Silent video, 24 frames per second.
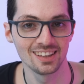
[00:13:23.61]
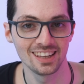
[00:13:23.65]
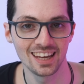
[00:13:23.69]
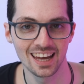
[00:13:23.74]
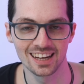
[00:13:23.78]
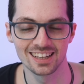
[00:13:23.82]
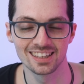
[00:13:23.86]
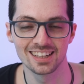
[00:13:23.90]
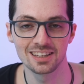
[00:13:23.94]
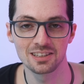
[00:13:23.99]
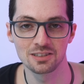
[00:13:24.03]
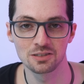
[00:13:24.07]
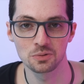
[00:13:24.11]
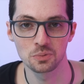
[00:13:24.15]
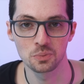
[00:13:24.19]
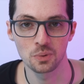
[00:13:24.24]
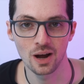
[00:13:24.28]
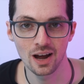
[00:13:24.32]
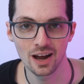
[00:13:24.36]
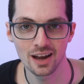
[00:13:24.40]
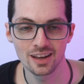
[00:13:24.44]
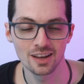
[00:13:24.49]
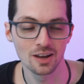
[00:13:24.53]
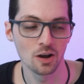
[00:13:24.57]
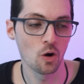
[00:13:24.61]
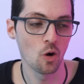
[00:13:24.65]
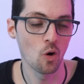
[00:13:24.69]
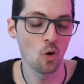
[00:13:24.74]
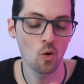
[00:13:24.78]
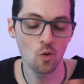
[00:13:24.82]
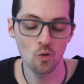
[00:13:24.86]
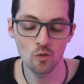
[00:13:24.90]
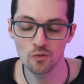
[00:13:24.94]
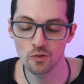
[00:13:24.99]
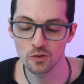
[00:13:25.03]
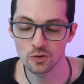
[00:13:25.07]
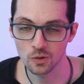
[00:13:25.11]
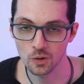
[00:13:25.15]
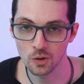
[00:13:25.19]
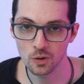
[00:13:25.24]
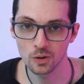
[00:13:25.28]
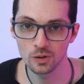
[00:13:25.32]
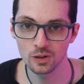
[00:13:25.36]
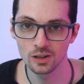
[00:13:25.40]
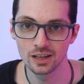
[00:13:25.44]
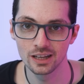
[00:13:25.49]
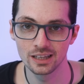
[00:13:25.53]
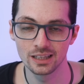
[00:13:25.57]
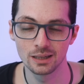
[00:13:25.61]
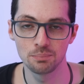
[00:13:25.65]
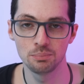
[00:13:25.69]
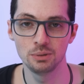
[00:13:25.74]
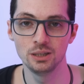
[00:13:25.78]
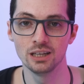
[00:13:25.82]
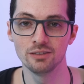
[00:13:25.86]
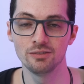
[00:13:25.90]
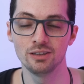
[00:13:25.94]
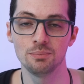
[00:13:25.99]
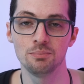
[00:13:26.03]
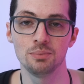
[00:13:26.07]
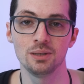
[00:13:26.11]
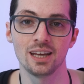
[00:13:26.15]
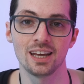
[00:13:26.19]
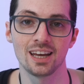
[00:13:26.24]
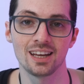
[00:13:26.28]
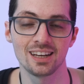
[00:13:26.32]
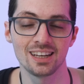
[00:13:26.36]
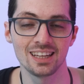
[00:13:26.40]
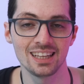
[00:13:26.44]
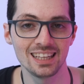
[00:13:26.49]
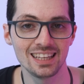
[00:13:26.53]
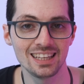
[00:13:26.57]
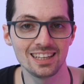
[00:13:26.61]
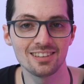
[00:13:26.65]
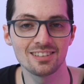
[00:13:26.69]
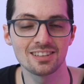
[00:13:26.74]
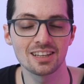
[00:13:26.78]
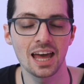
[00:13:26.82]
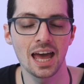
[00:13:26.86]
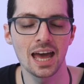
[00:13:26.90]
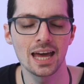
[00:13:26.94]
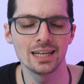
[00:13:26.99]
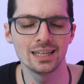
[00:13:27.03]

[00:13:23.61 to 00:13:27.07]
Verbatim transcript: Yeah, and that's why overall the PIA VPN is